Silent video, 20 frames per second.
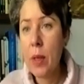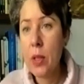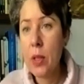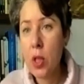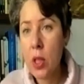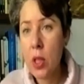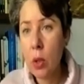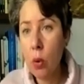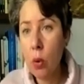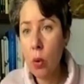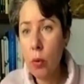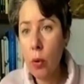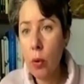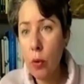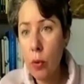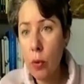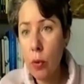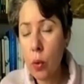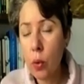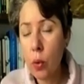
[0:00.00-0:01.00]
Just look for
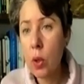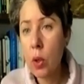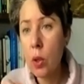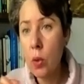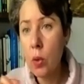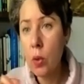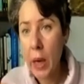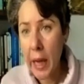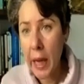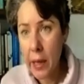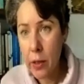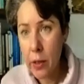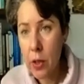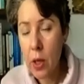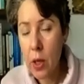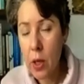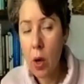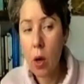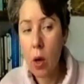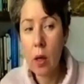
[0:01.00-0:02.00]
food grade
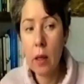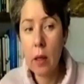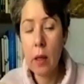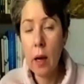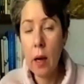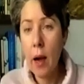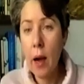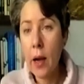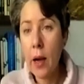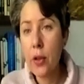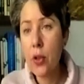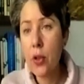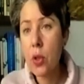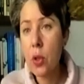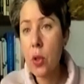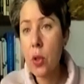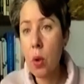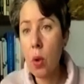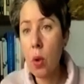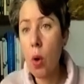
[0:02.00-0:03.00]

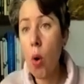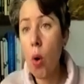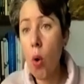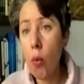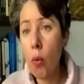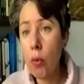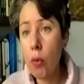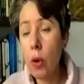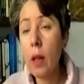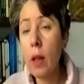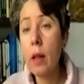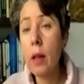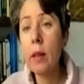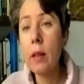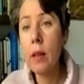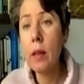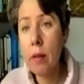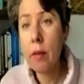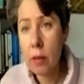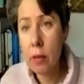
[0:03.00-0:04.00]
hydrosol of
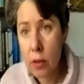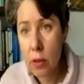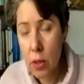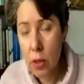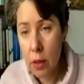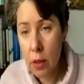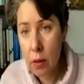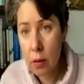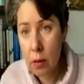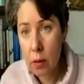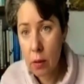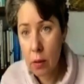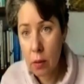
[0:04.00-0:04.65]
lavender.